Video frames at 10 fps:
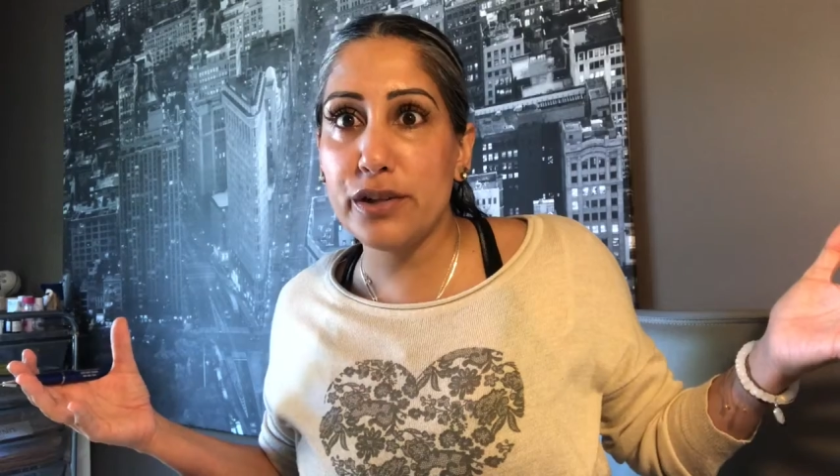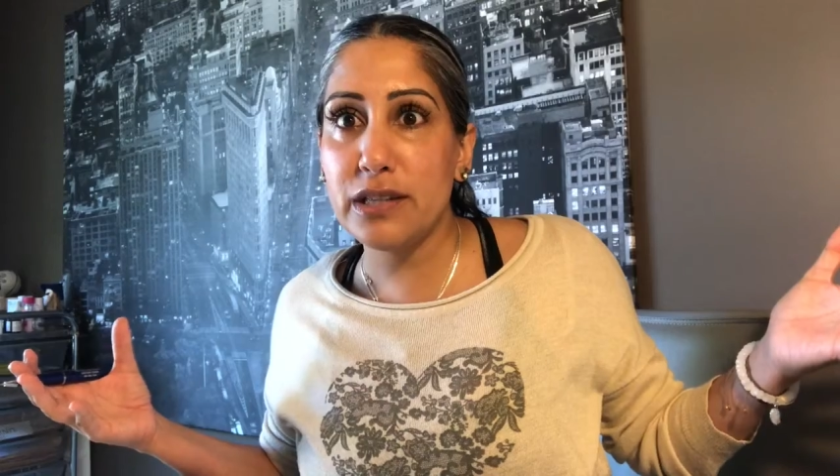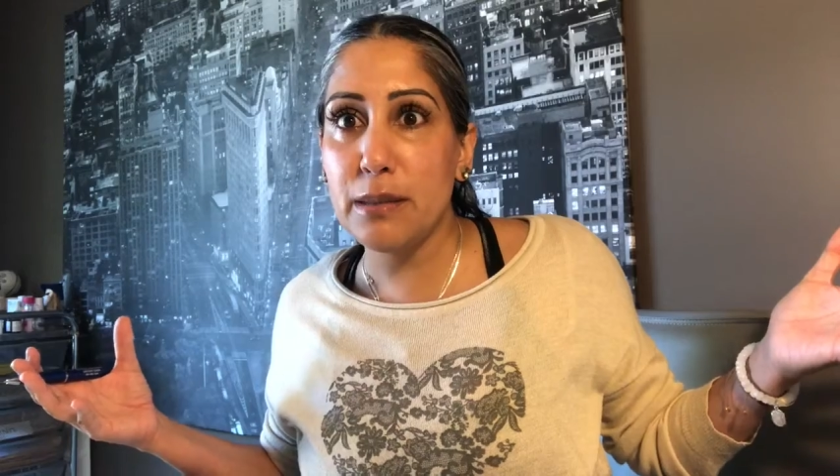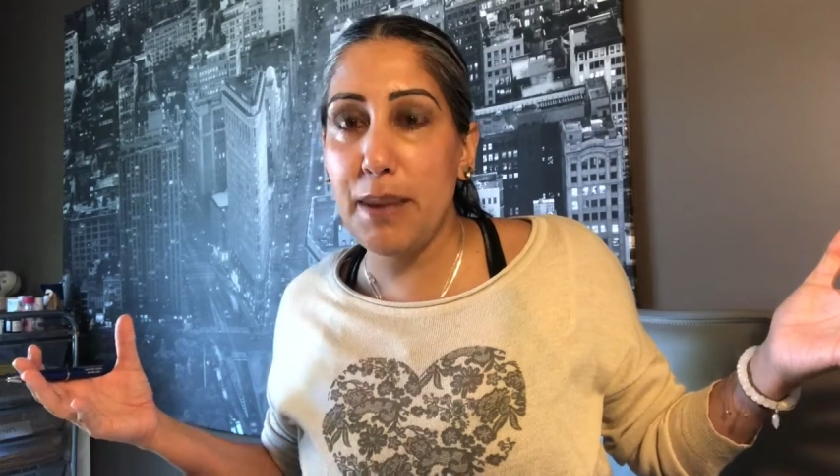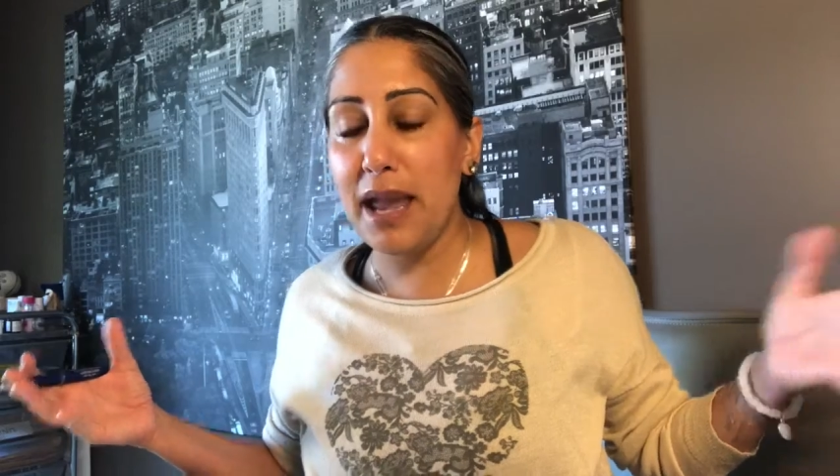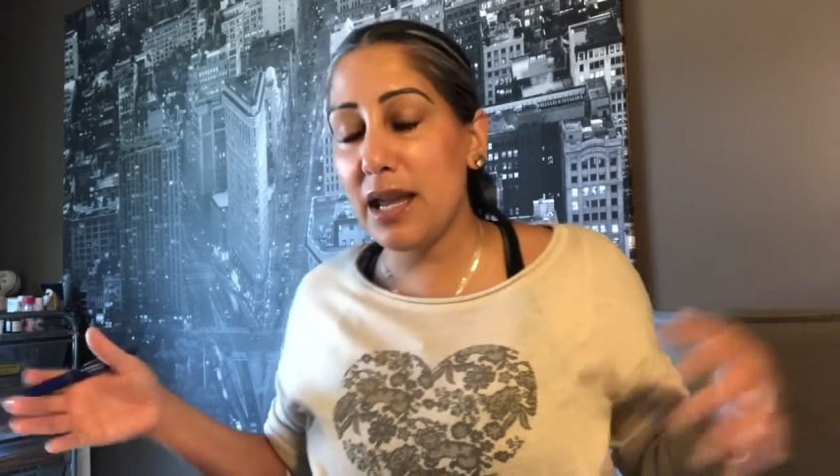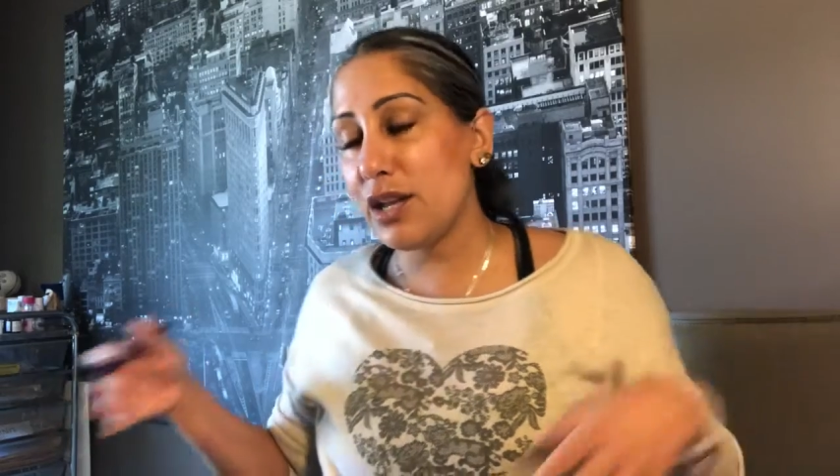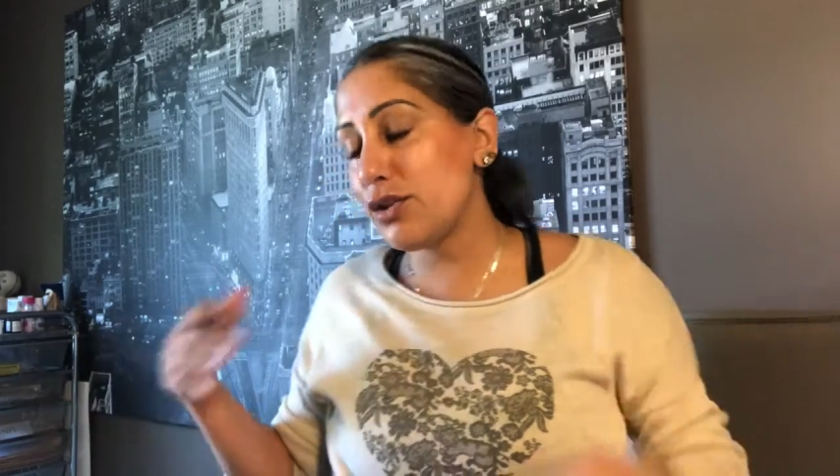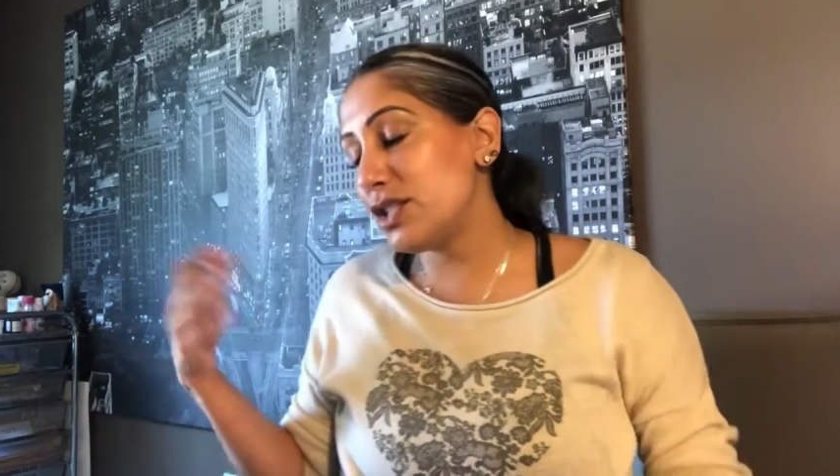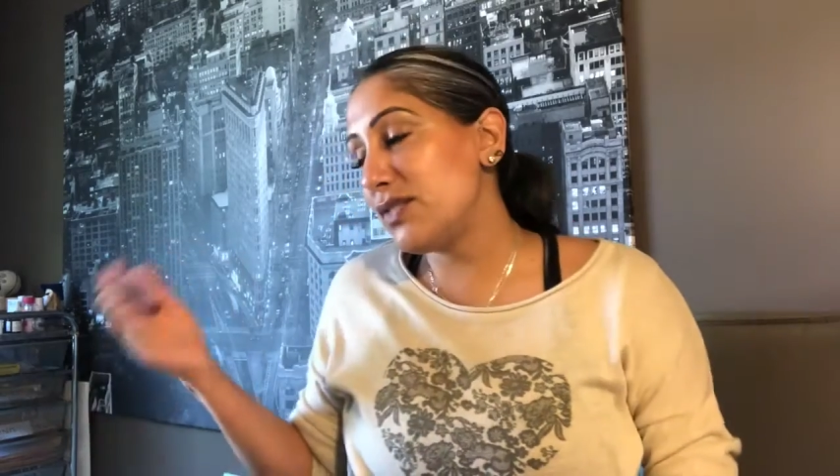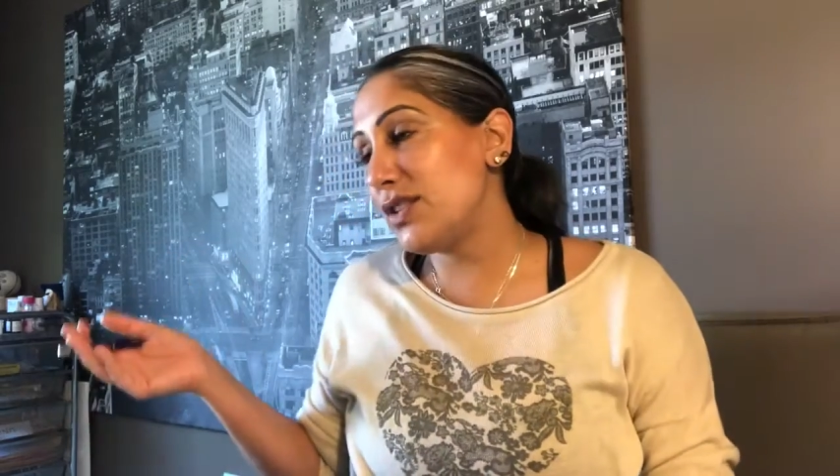in the bank and you're just